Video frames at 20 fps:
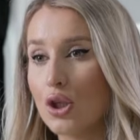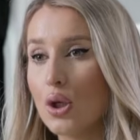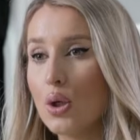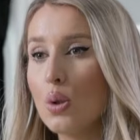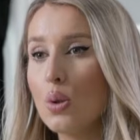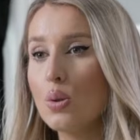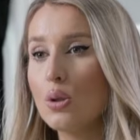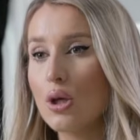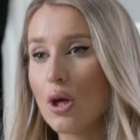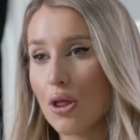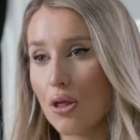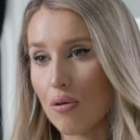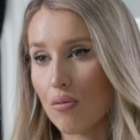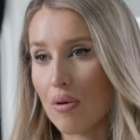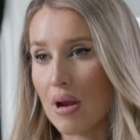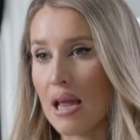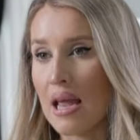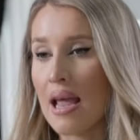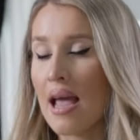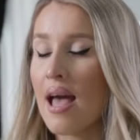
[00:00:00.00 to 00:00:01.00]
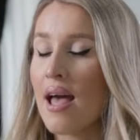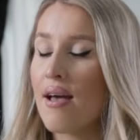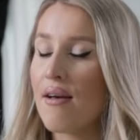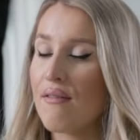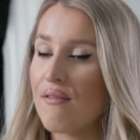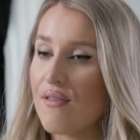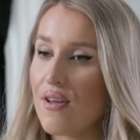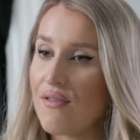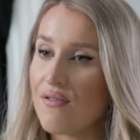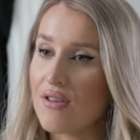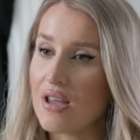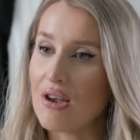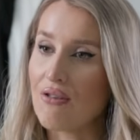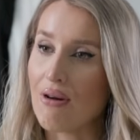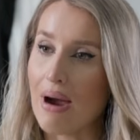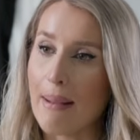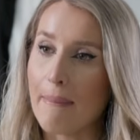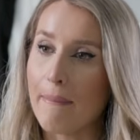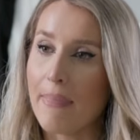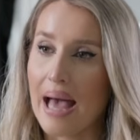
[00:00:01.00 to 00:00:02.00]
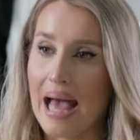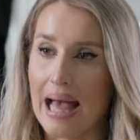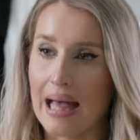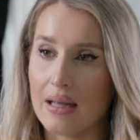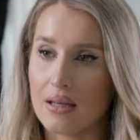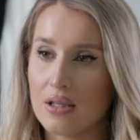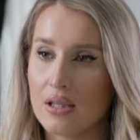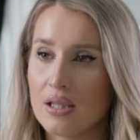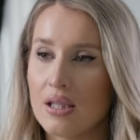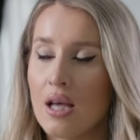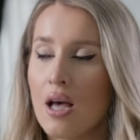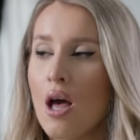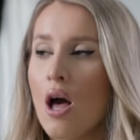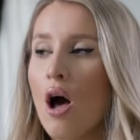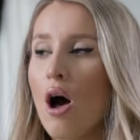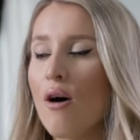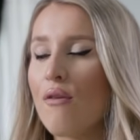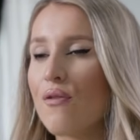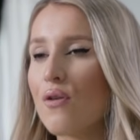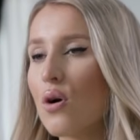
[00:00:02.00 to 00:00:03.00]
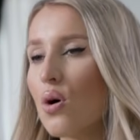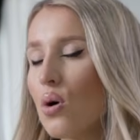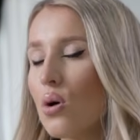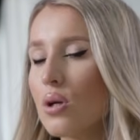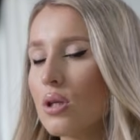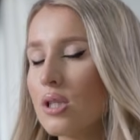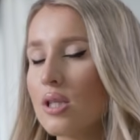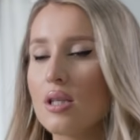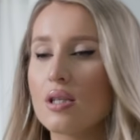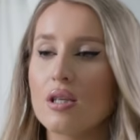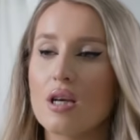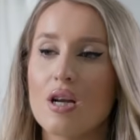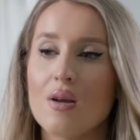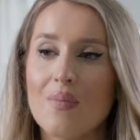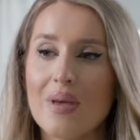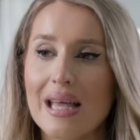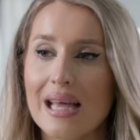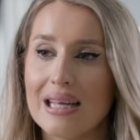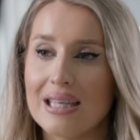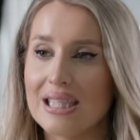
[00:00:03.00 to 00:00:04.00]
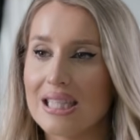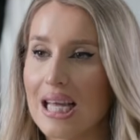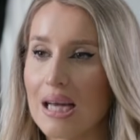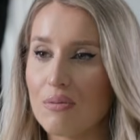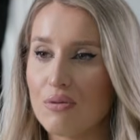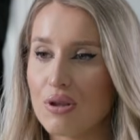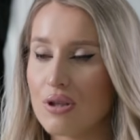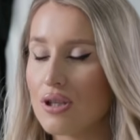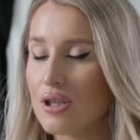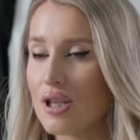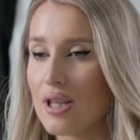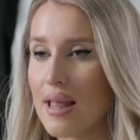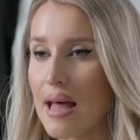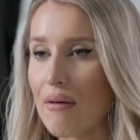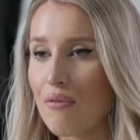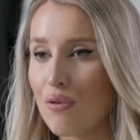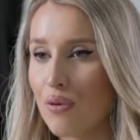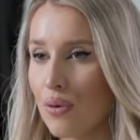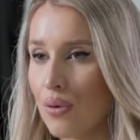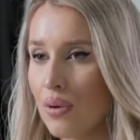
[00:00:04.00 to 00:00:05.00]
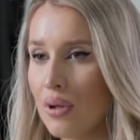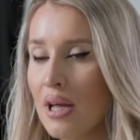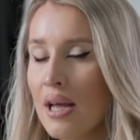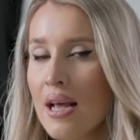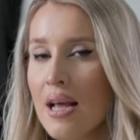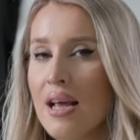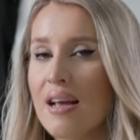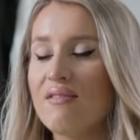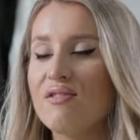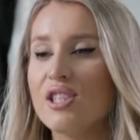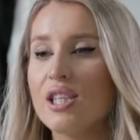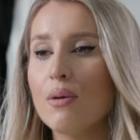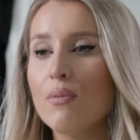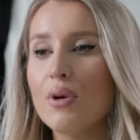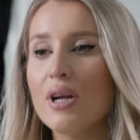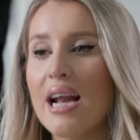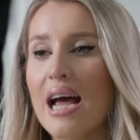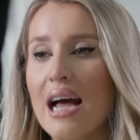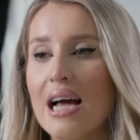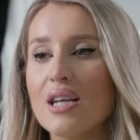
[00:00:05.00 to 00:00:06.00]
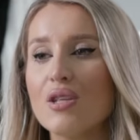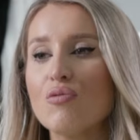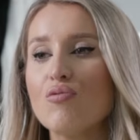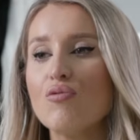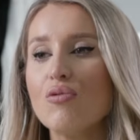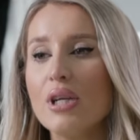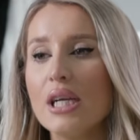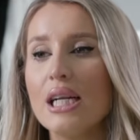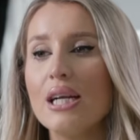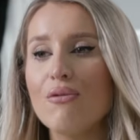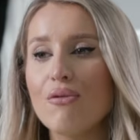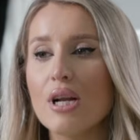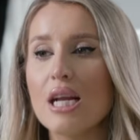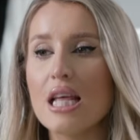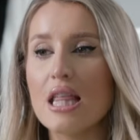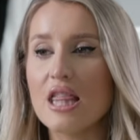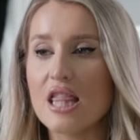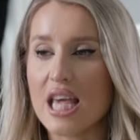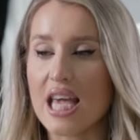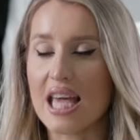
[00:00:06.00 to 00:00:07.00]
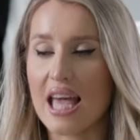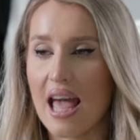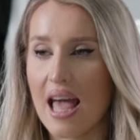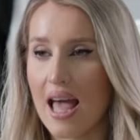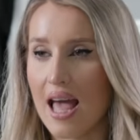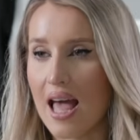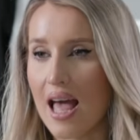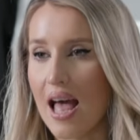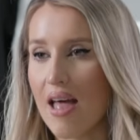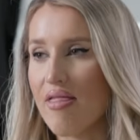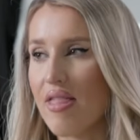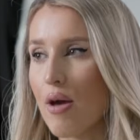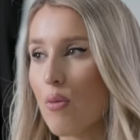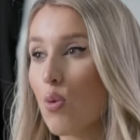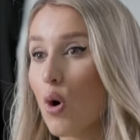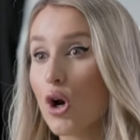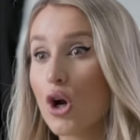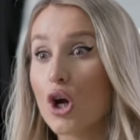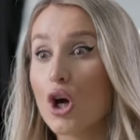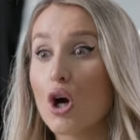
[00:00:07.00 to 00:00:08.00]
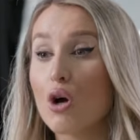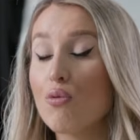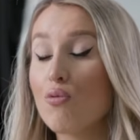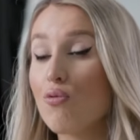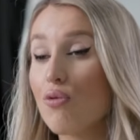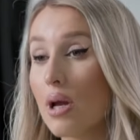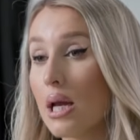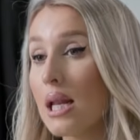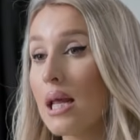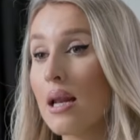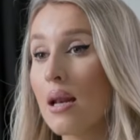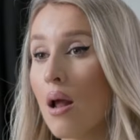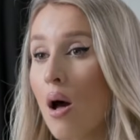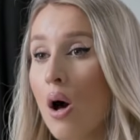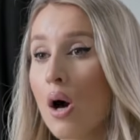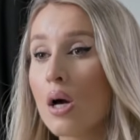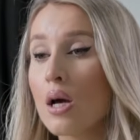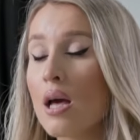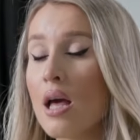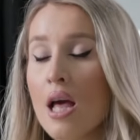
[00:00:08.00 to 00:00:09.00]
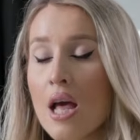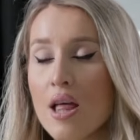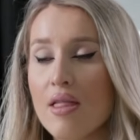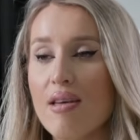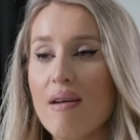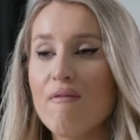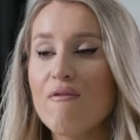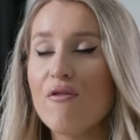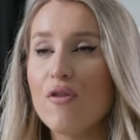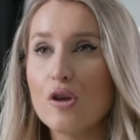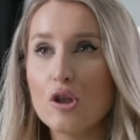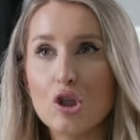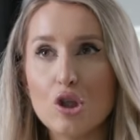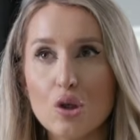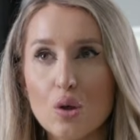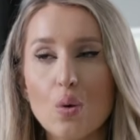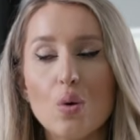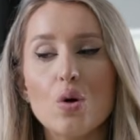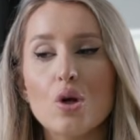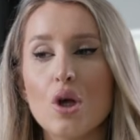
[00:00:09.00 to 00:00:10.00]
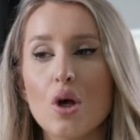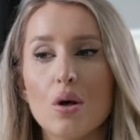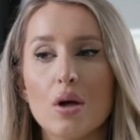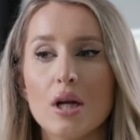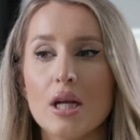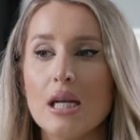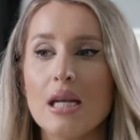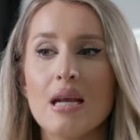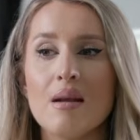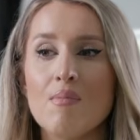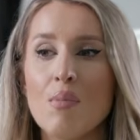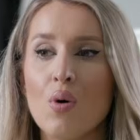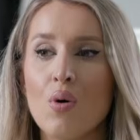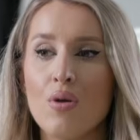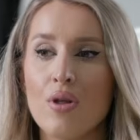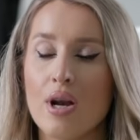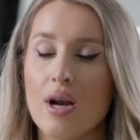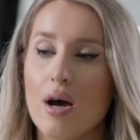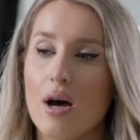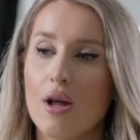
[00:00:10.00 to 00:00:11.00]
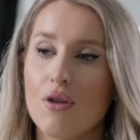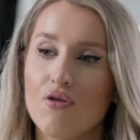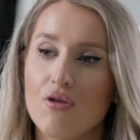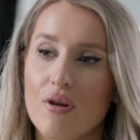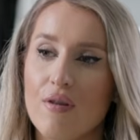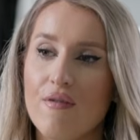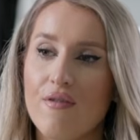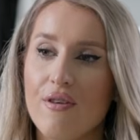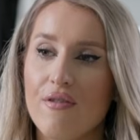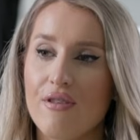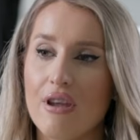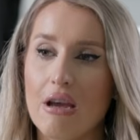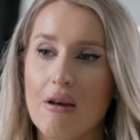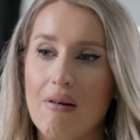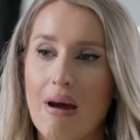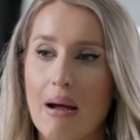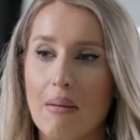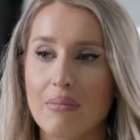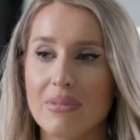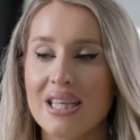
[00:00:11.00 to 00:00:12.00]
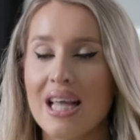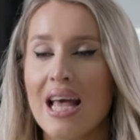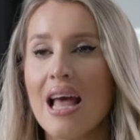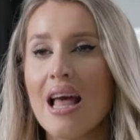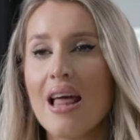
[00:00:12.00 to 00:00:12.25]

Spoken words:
2 to 3 50-gram packs. Of course, there's going to be exceptions to that rule. If someone has really, really thick hair and they want to go really long, then for sure you're going to need more than 150 grams.